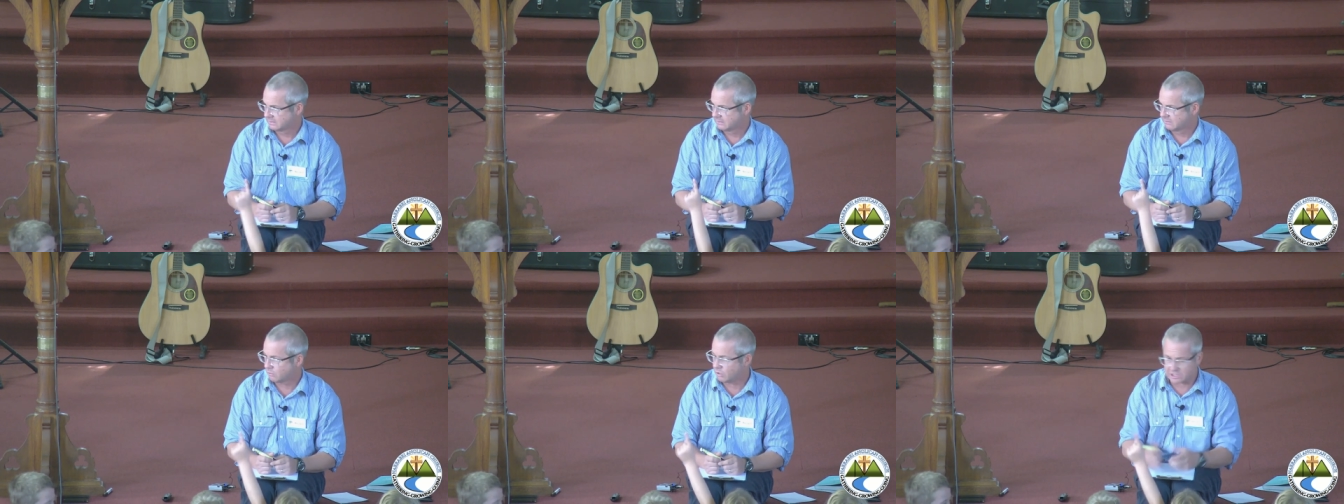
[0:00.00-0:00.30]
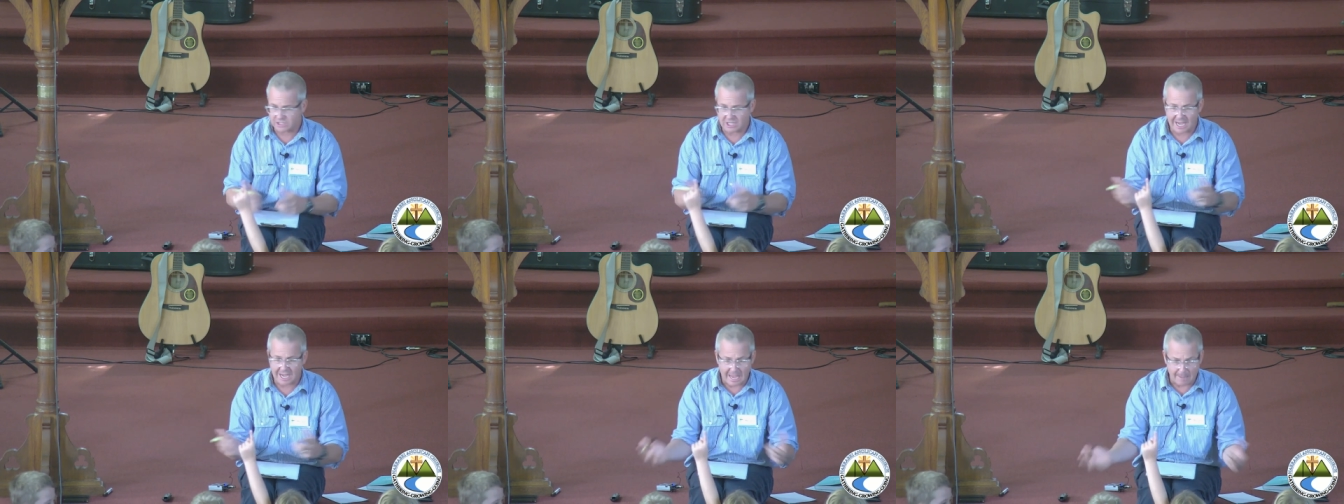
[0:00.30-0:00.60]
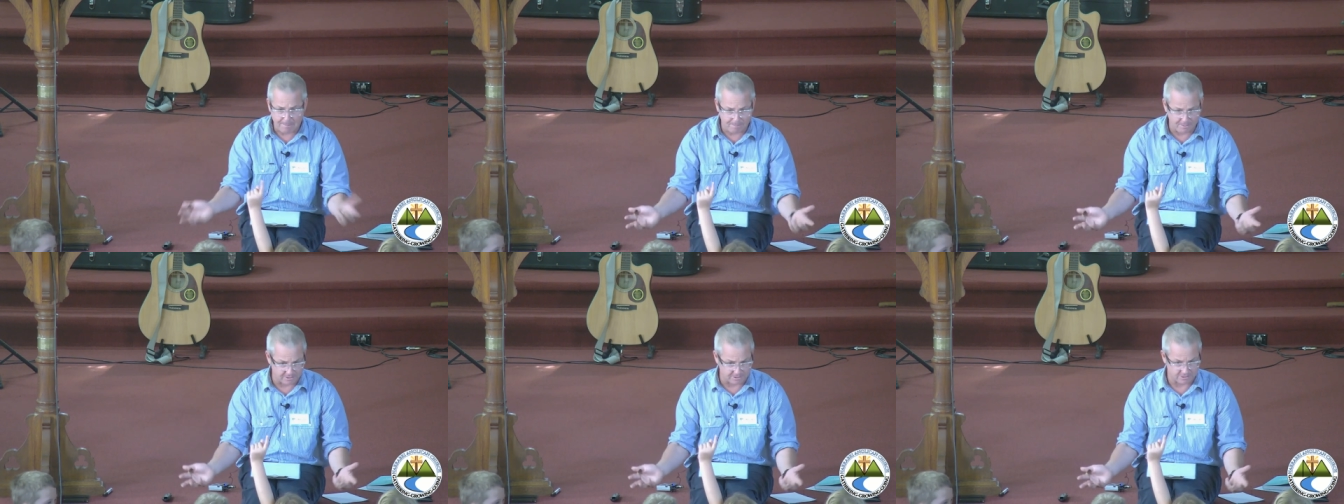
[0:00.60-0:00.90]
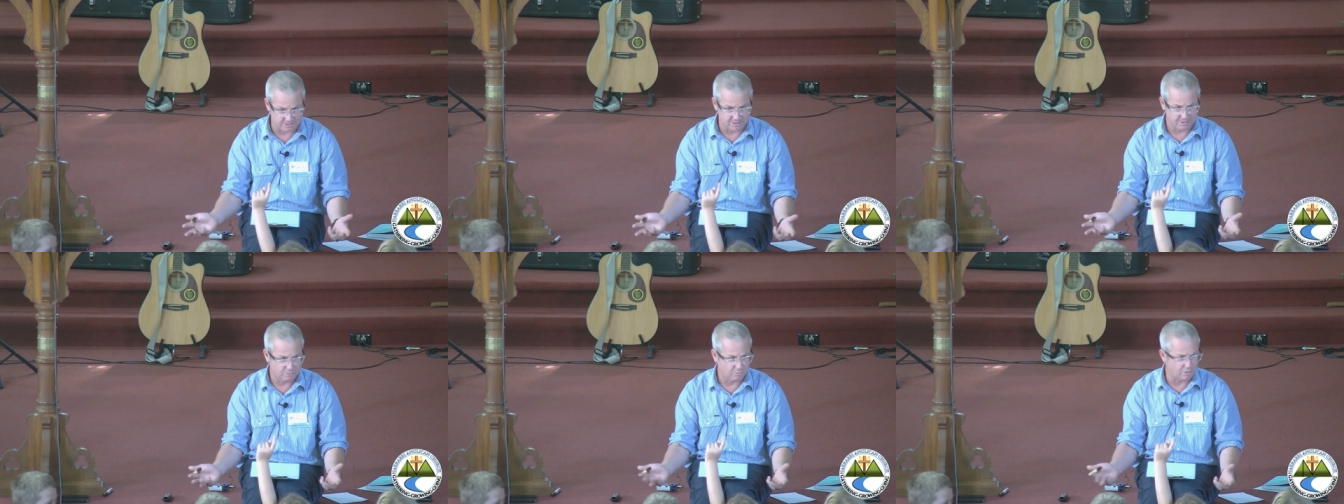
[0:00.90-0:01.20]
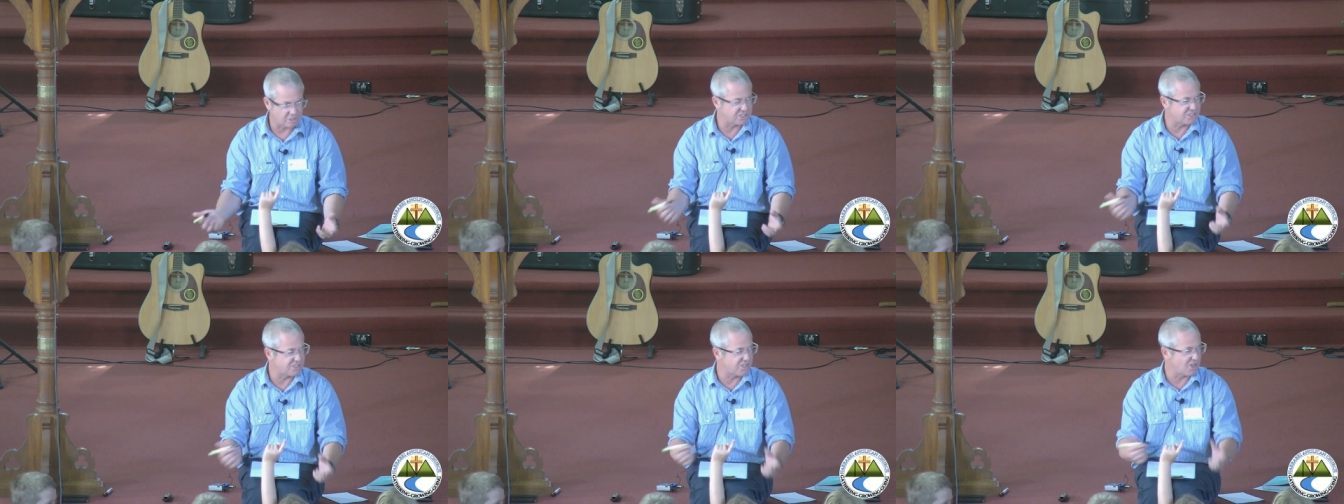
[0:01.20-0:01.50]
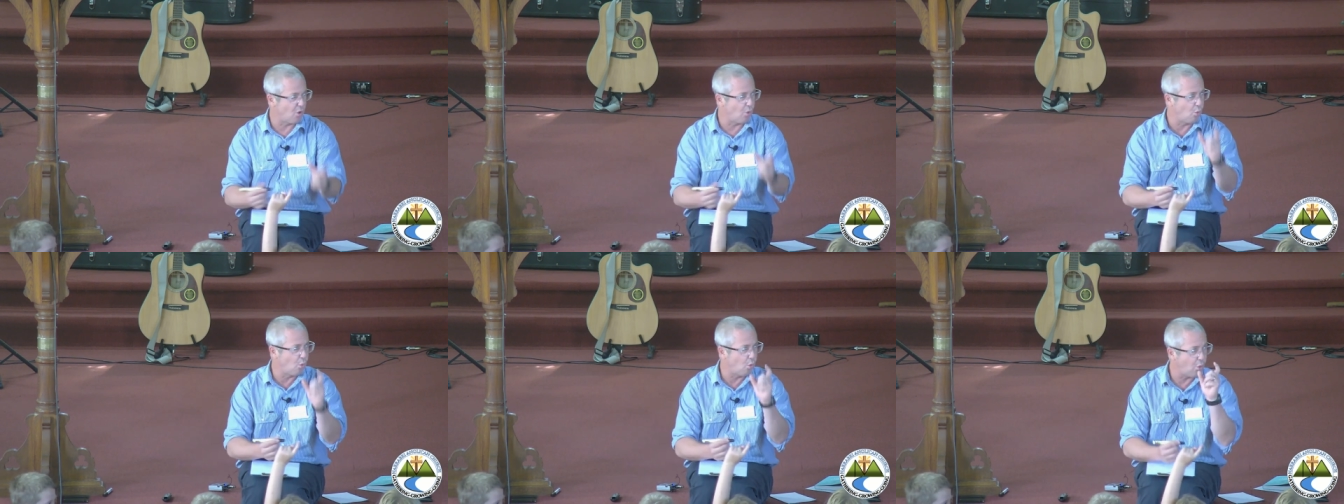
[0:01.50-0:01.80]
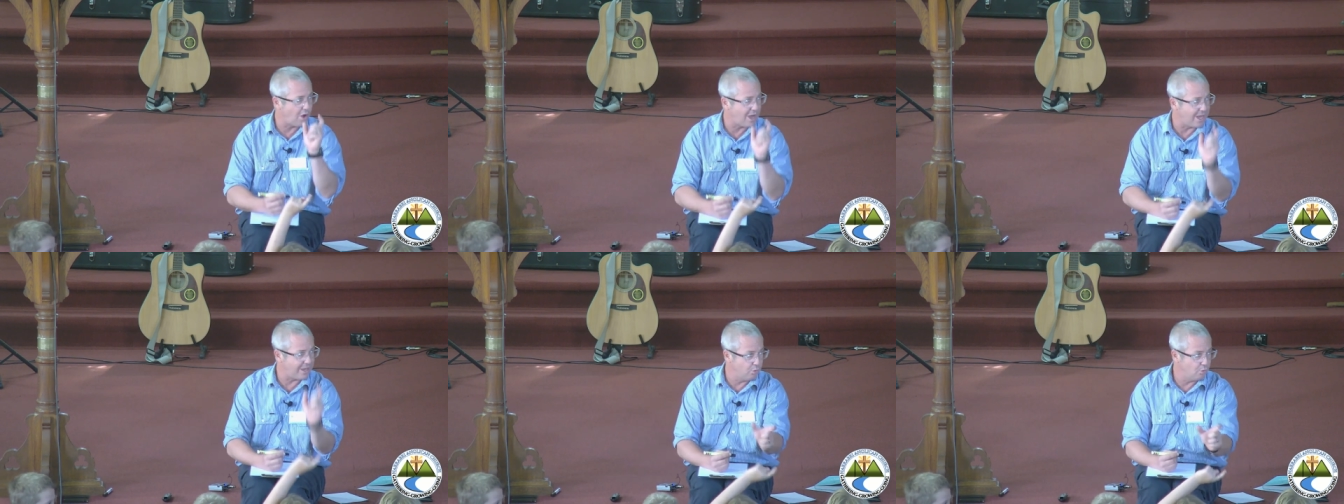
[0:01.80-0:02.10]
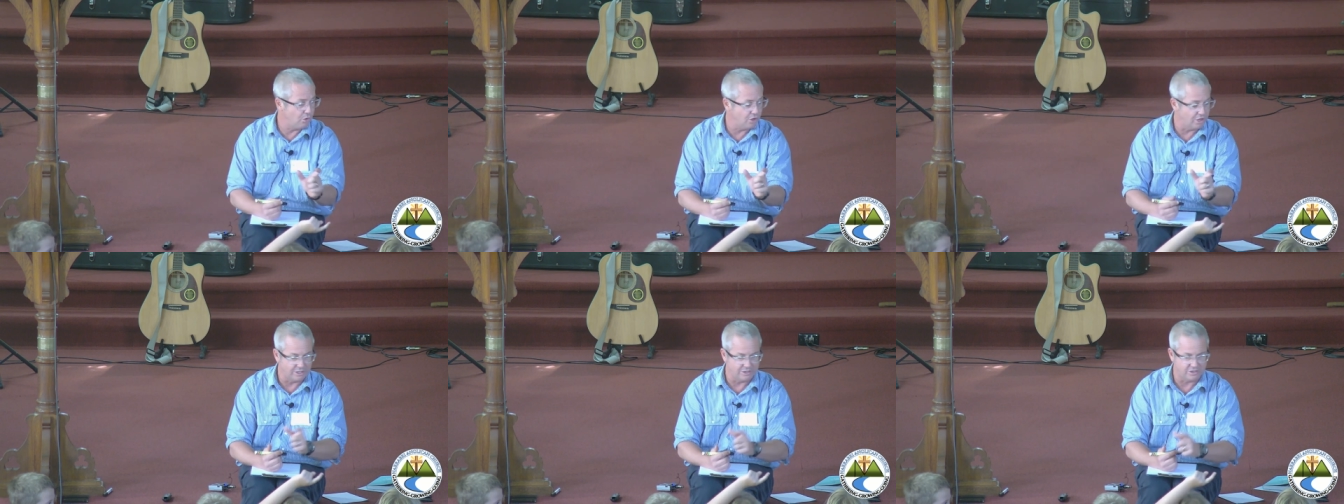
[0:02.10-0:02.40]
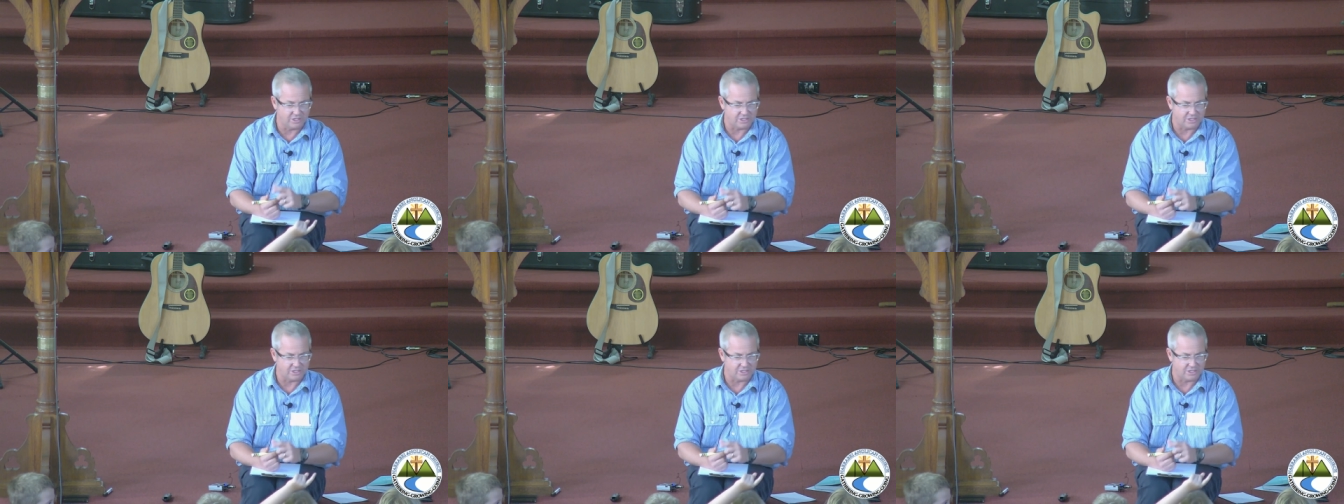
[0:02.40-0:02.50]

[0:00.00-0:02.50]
What's happened? What's the one word